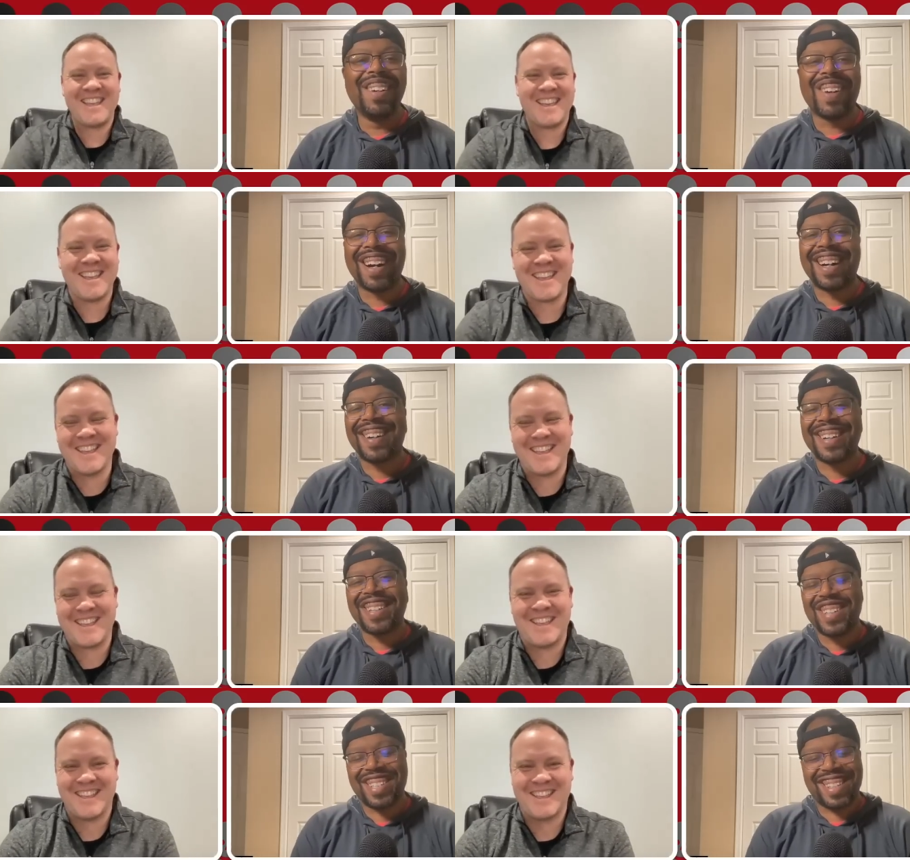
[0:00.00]
Speaker 1: while he
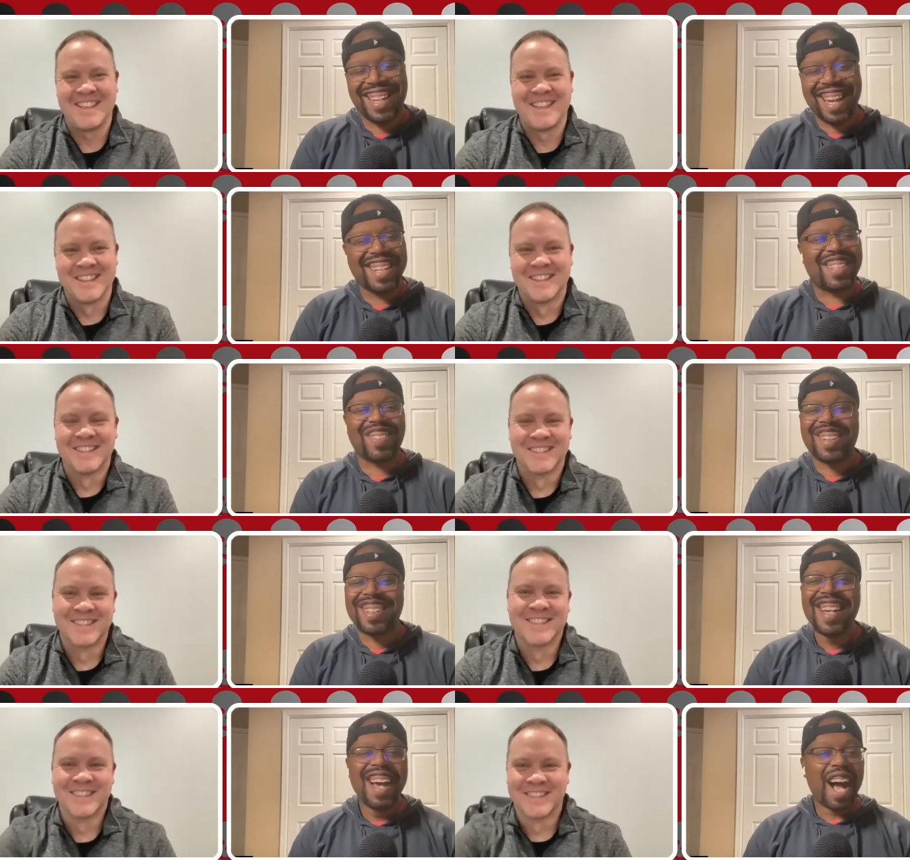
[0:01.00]
was in Ainsworth.
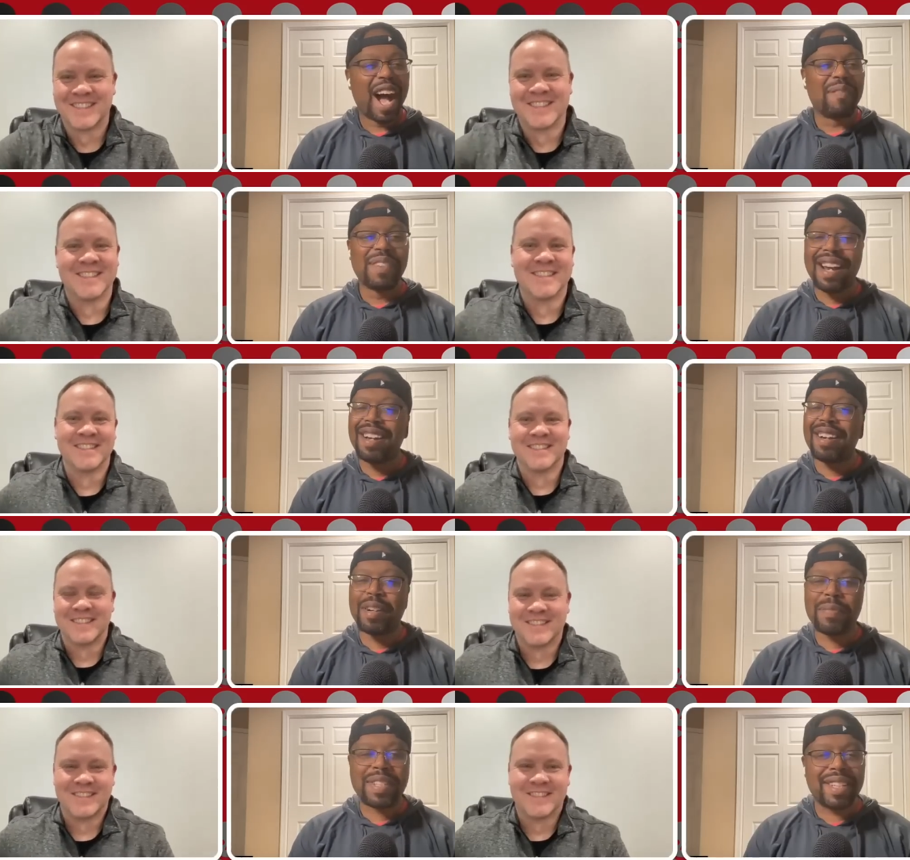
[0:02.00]
I'm not 100
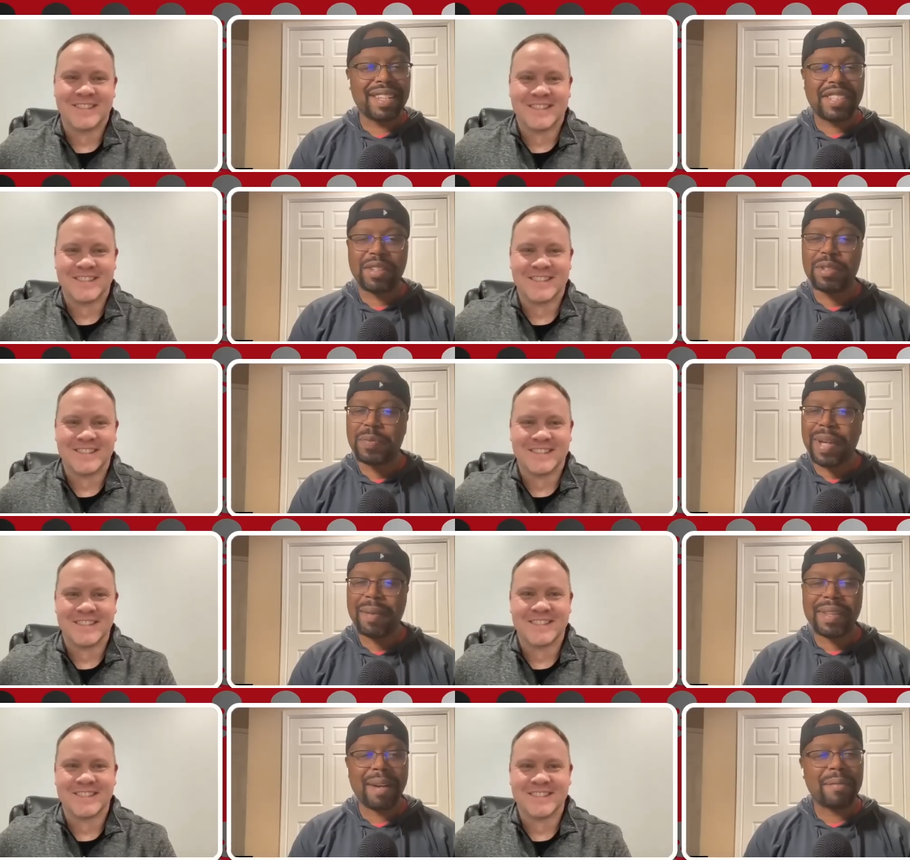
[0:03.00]
percent sure whose baby
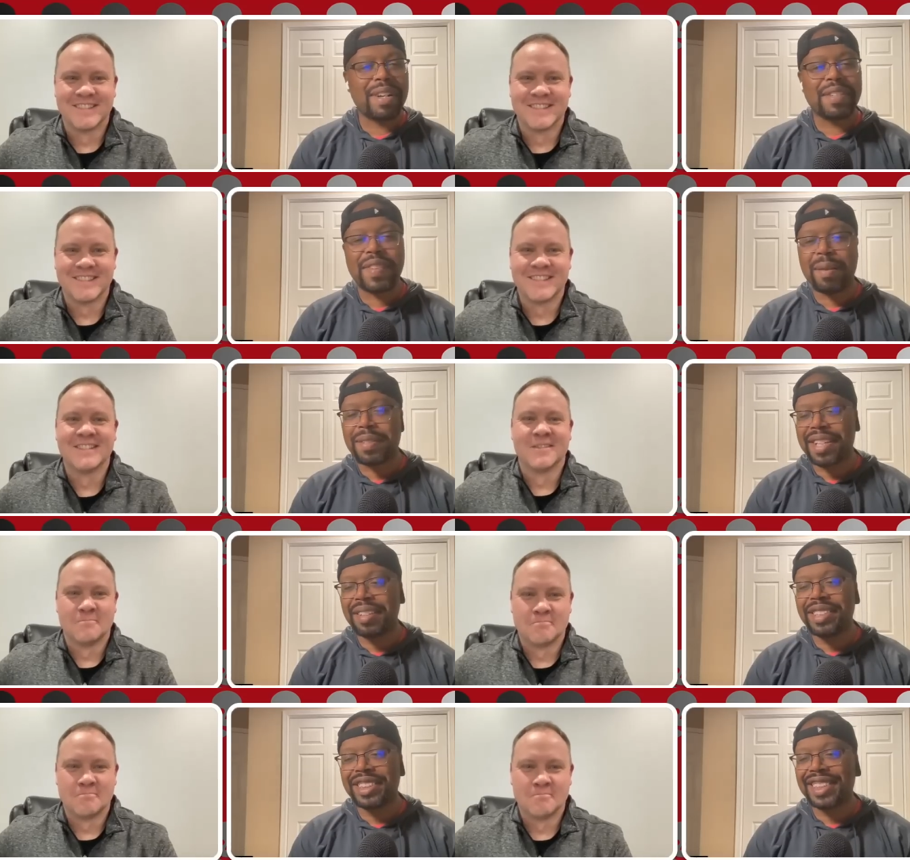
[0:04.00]
that was, if that was
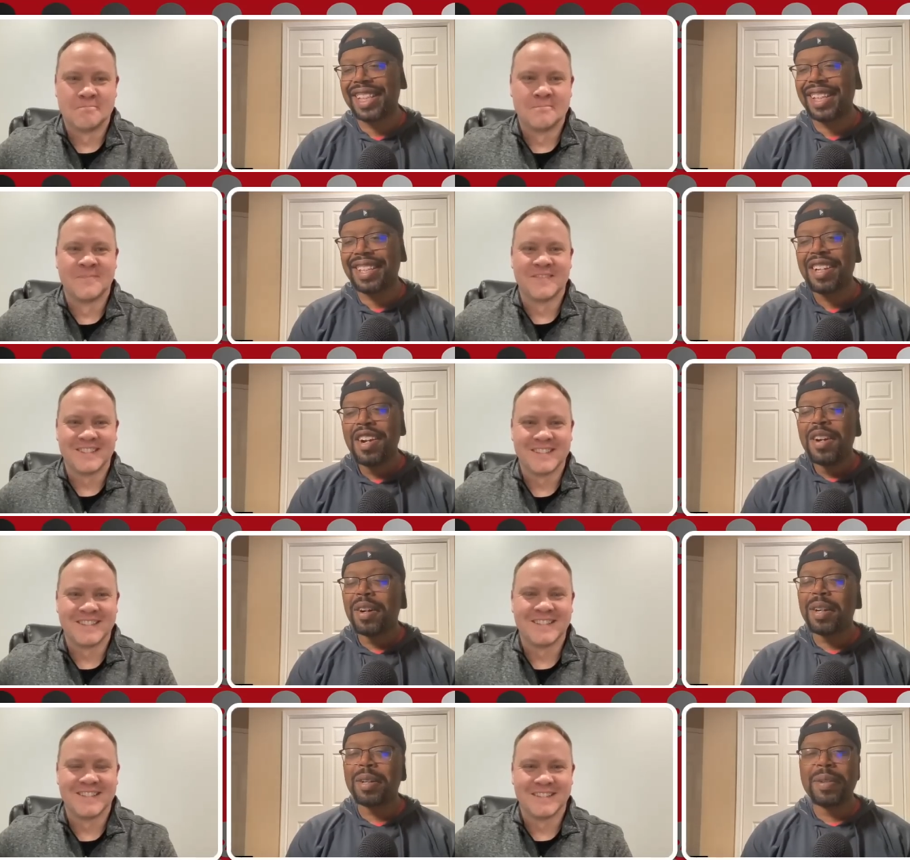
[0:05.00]
Coach's kid or
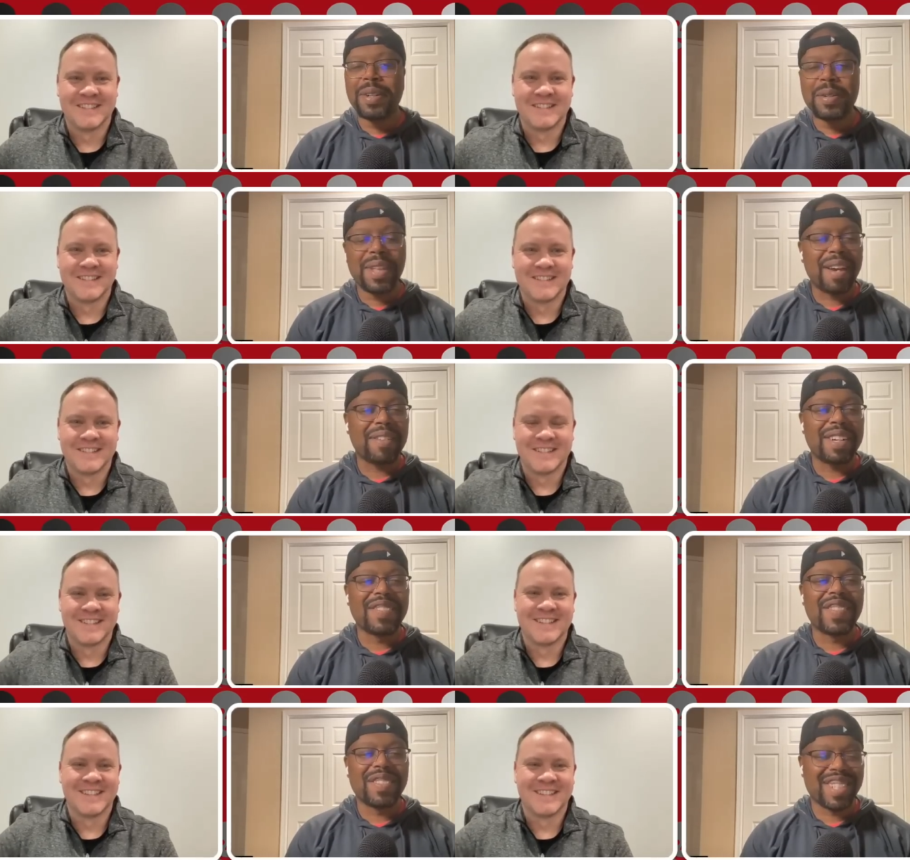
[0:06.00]
who who that was, but
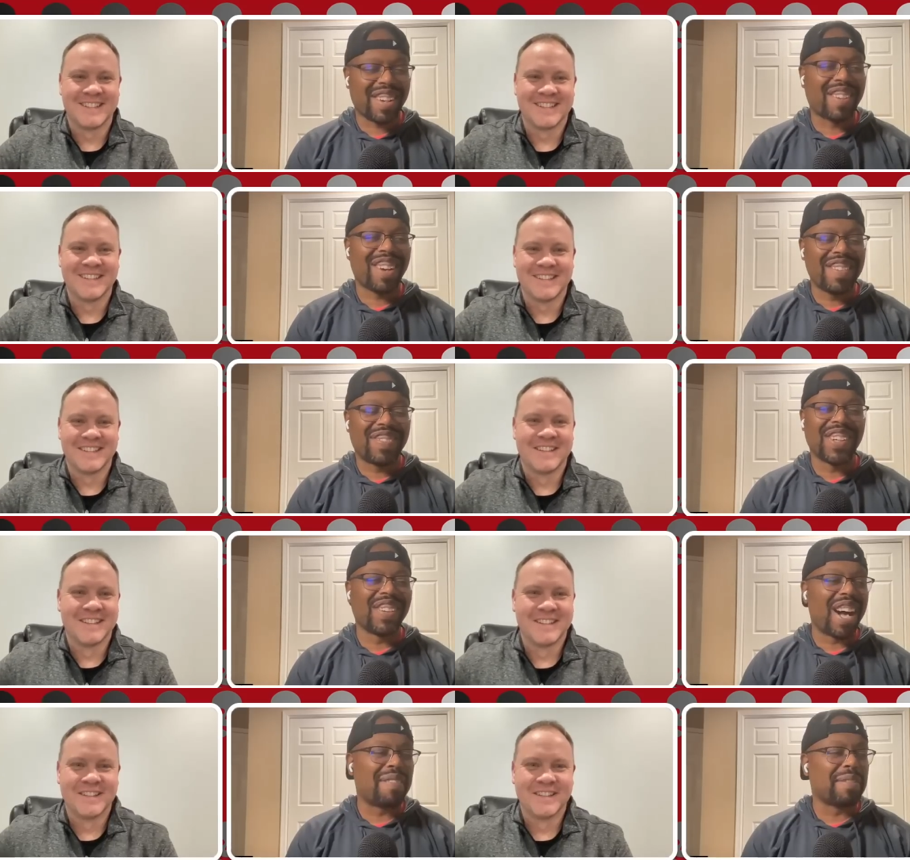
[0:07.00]
it was a great photo
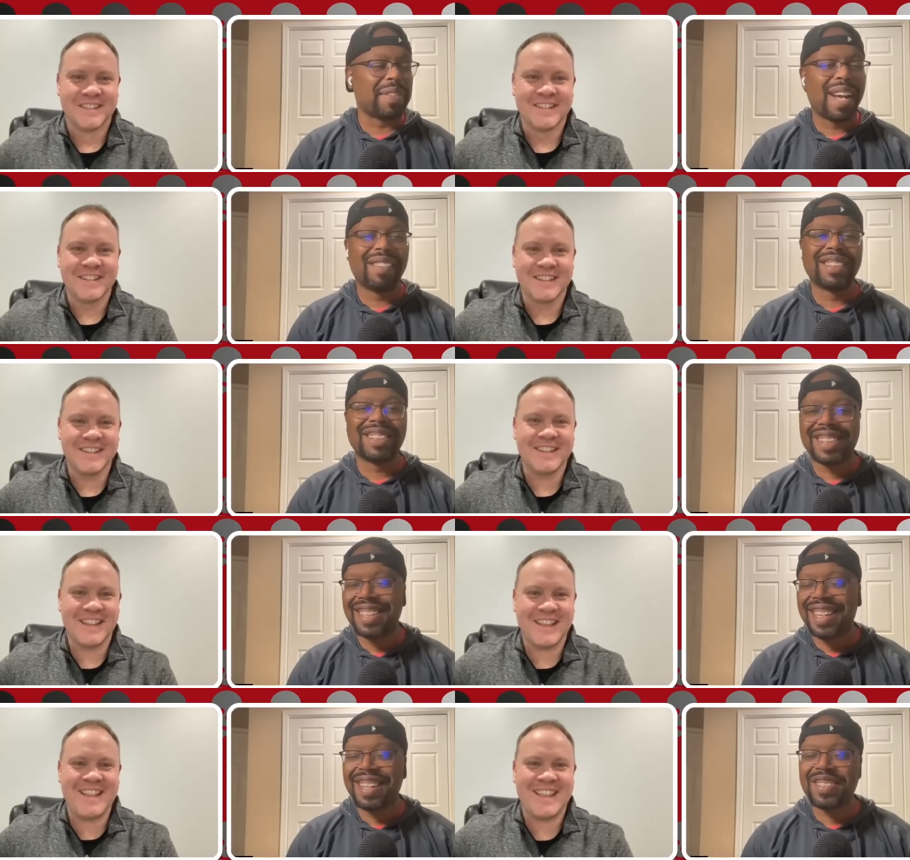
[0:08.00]
op. If you haven't seen that
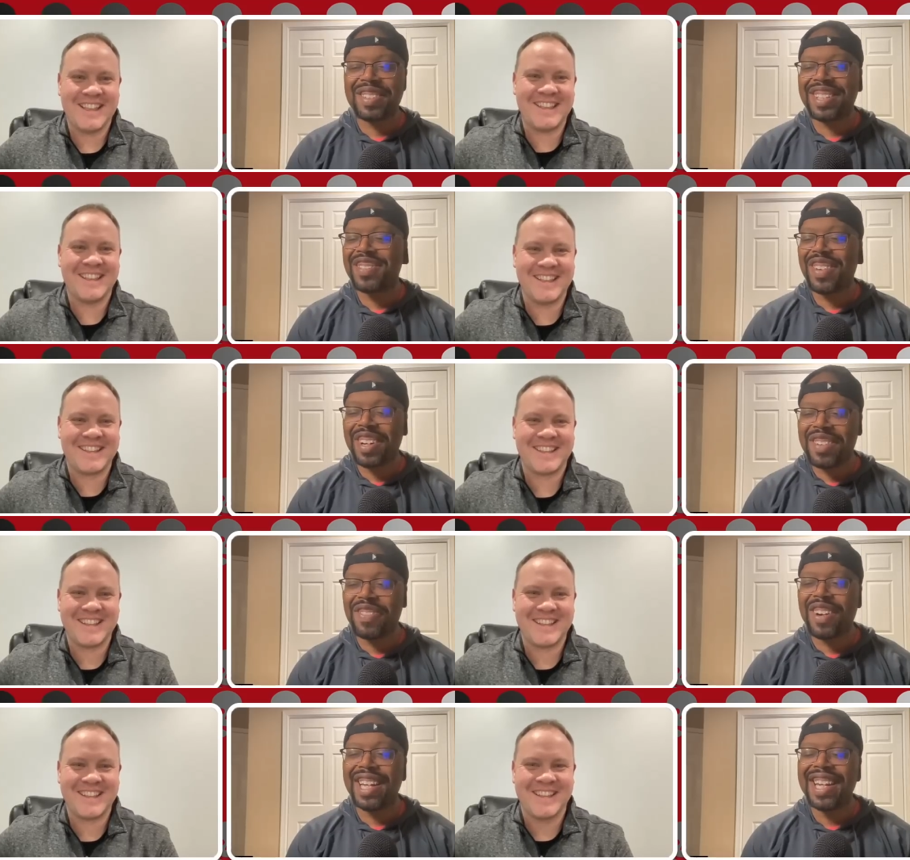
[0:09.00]
on Twitter, it's very
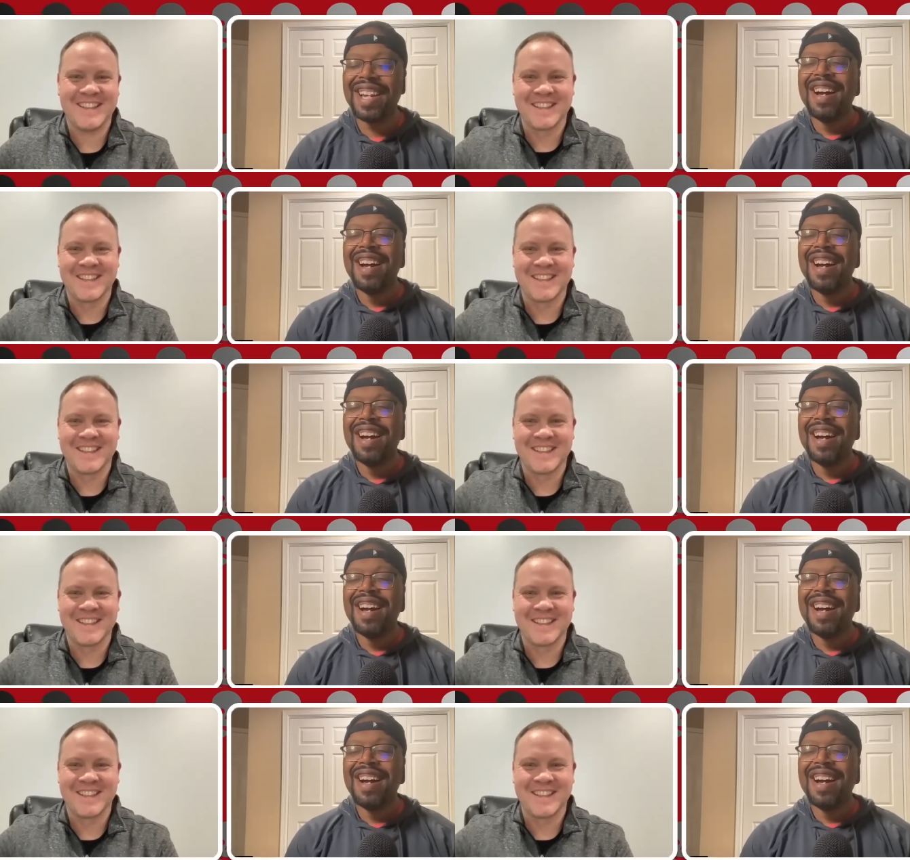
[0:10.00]
funny.